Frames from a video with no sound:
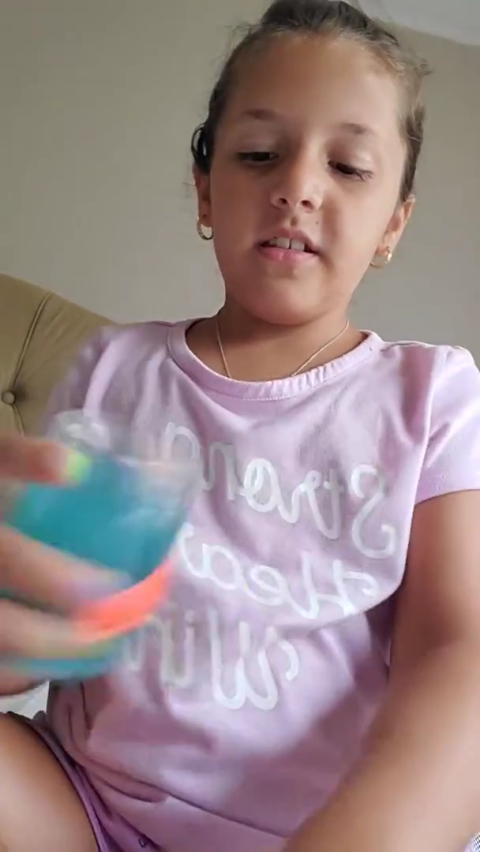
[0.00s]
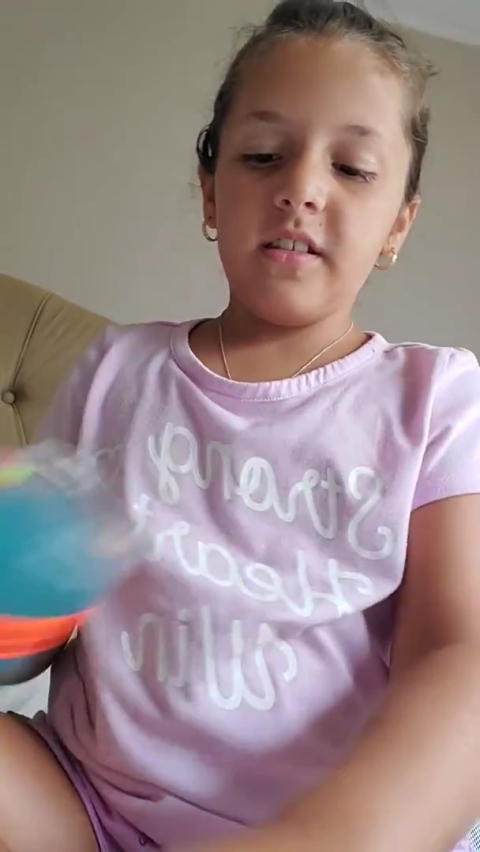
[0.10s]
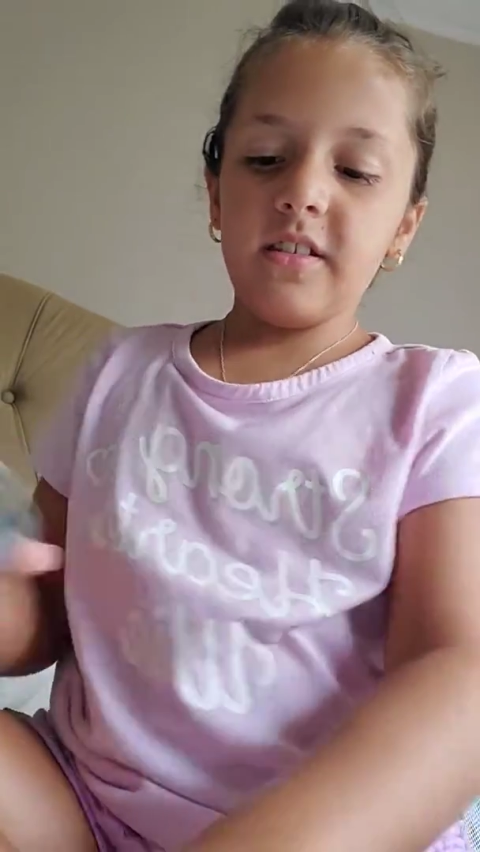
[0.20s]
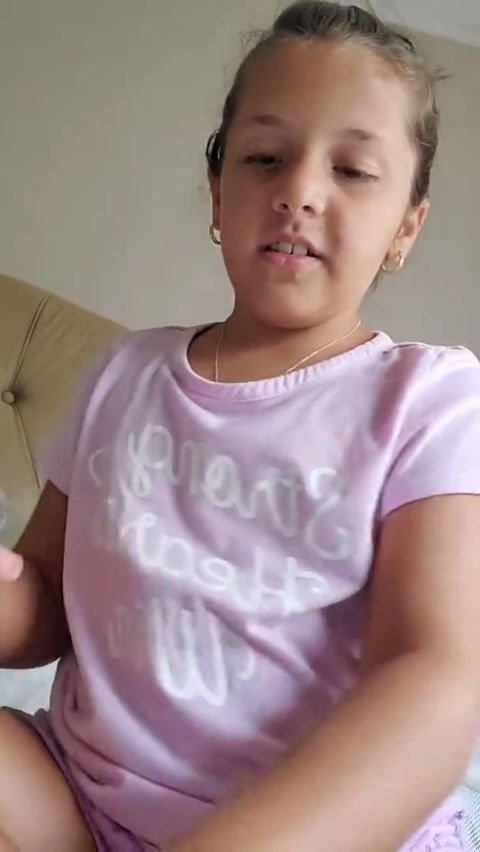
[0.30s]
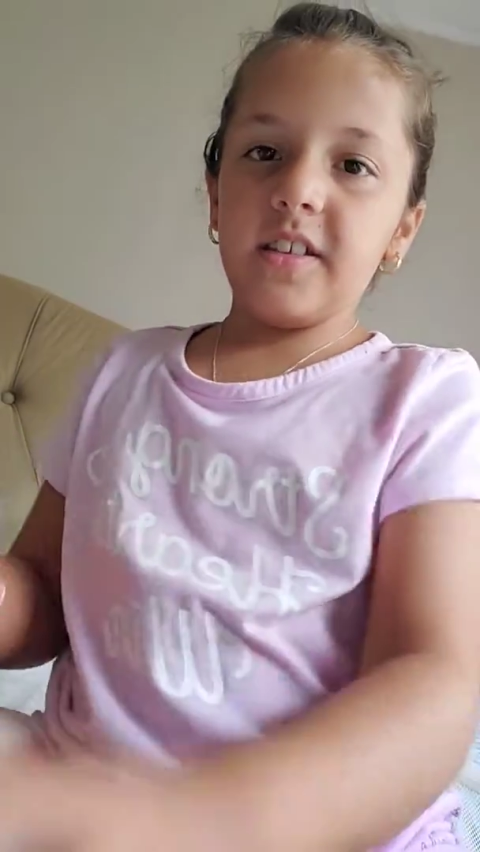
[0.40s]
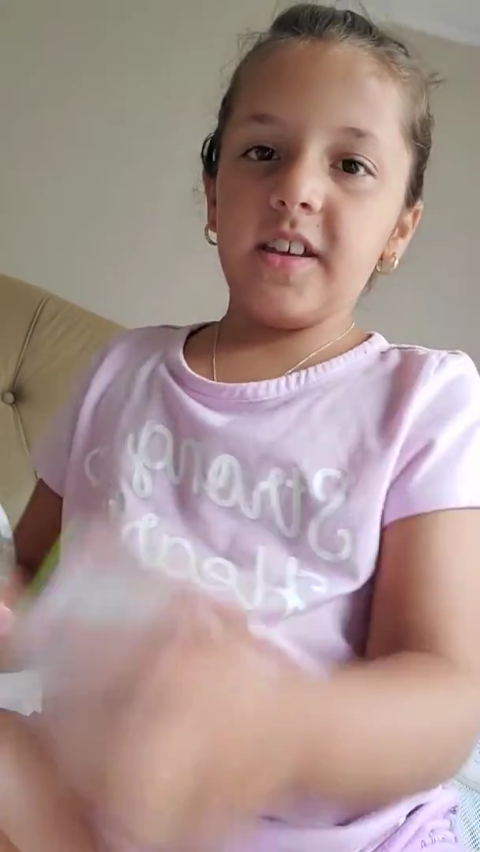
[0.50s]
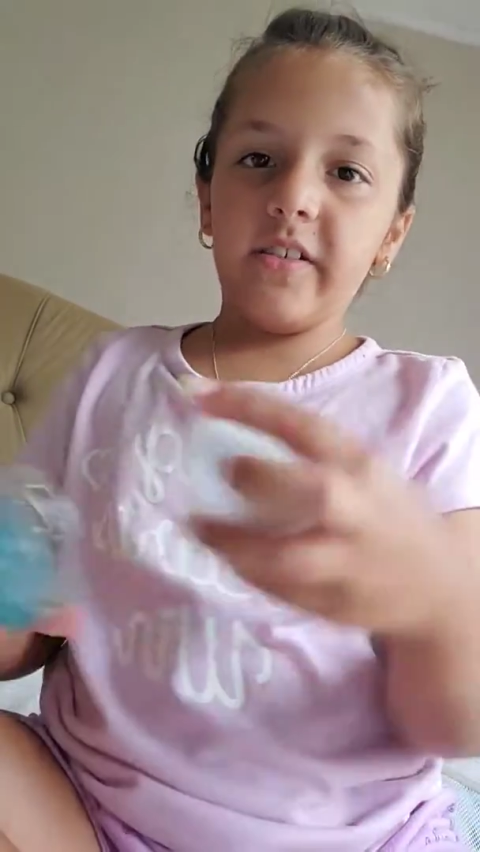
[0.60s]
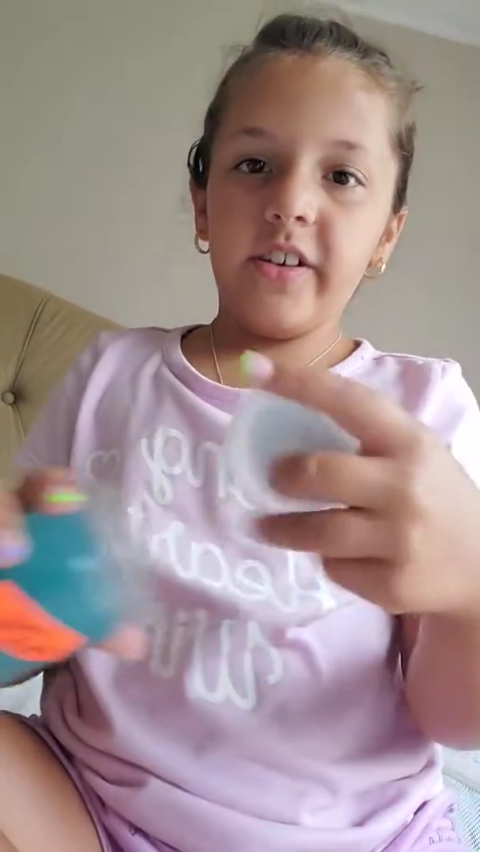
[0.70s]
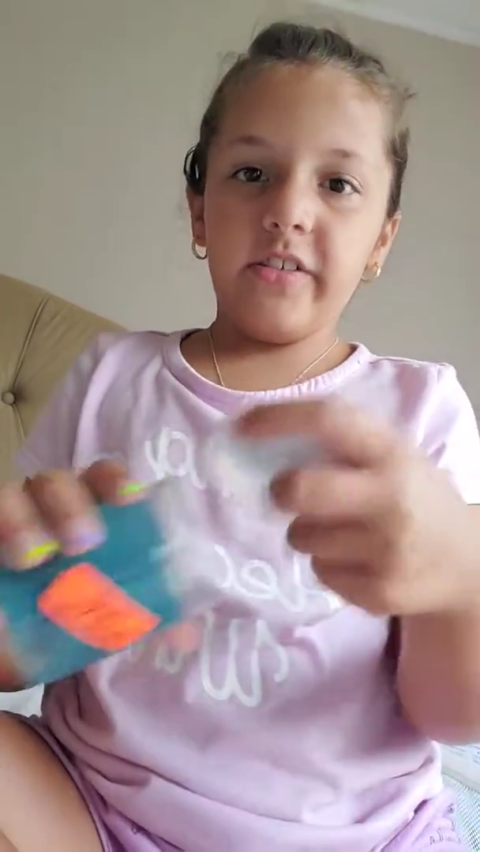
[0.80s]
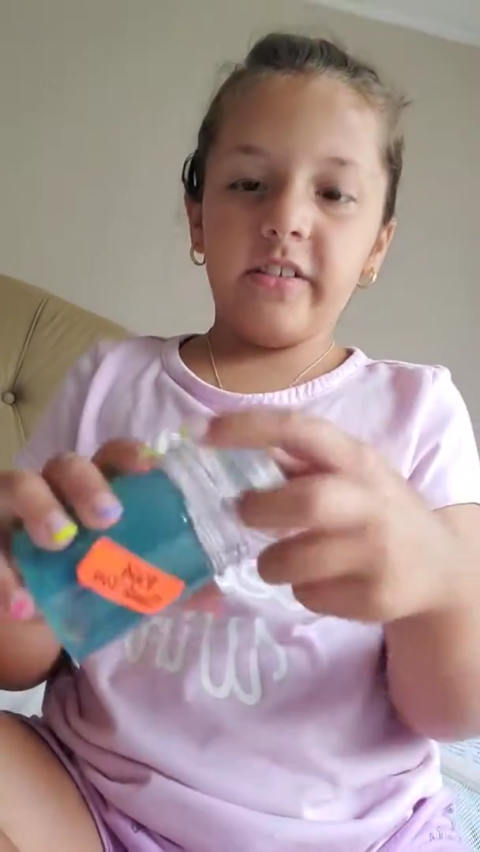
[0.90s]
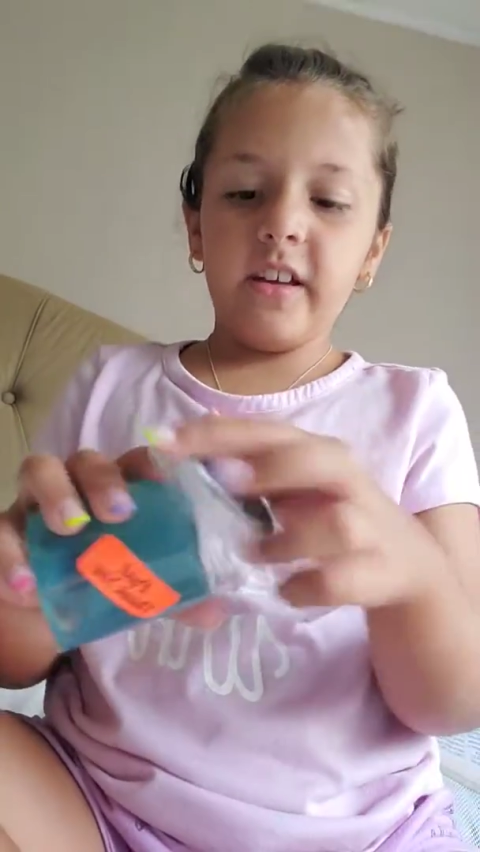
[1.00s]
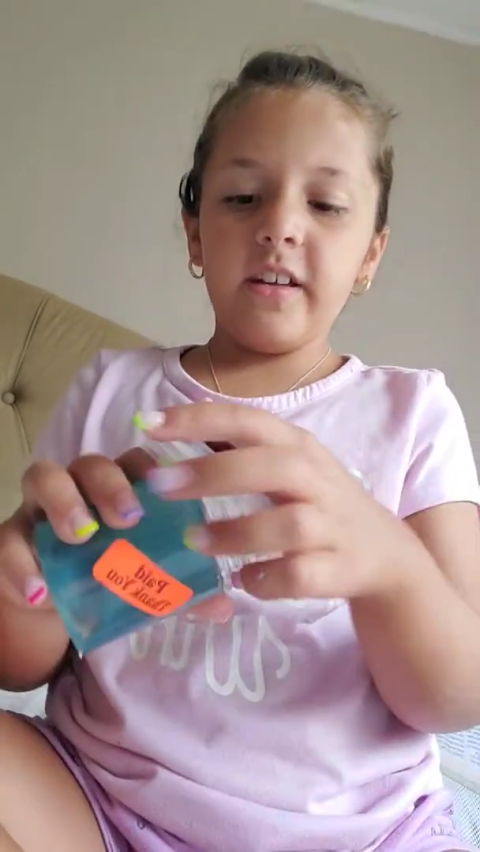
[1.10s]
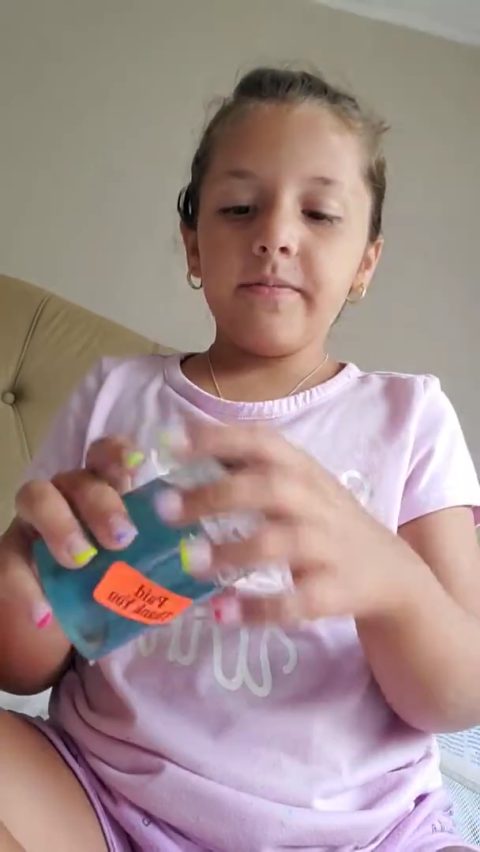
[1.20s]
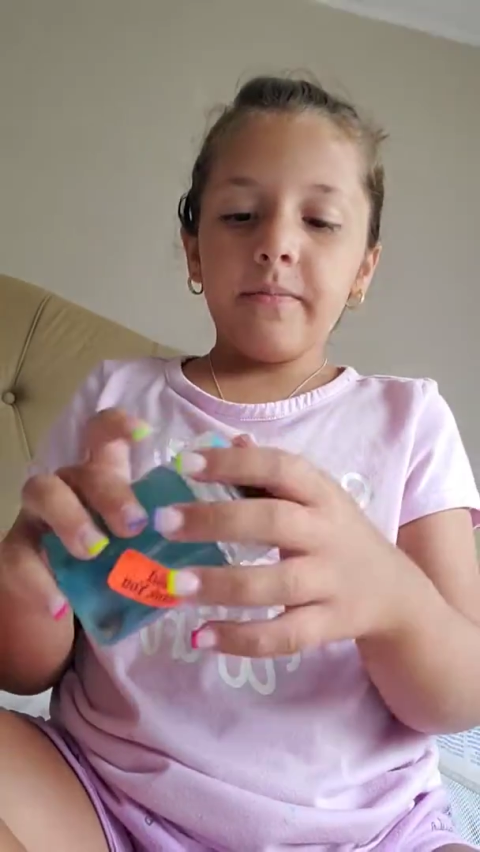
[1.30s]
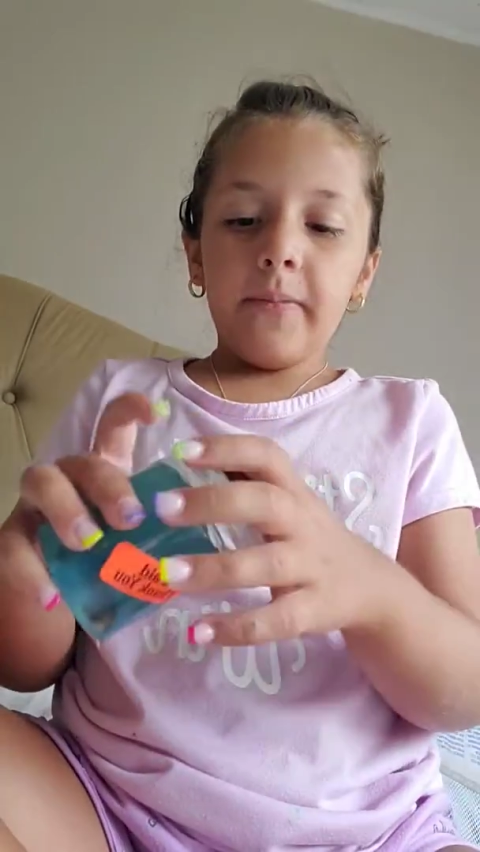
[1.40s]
This is the creature event.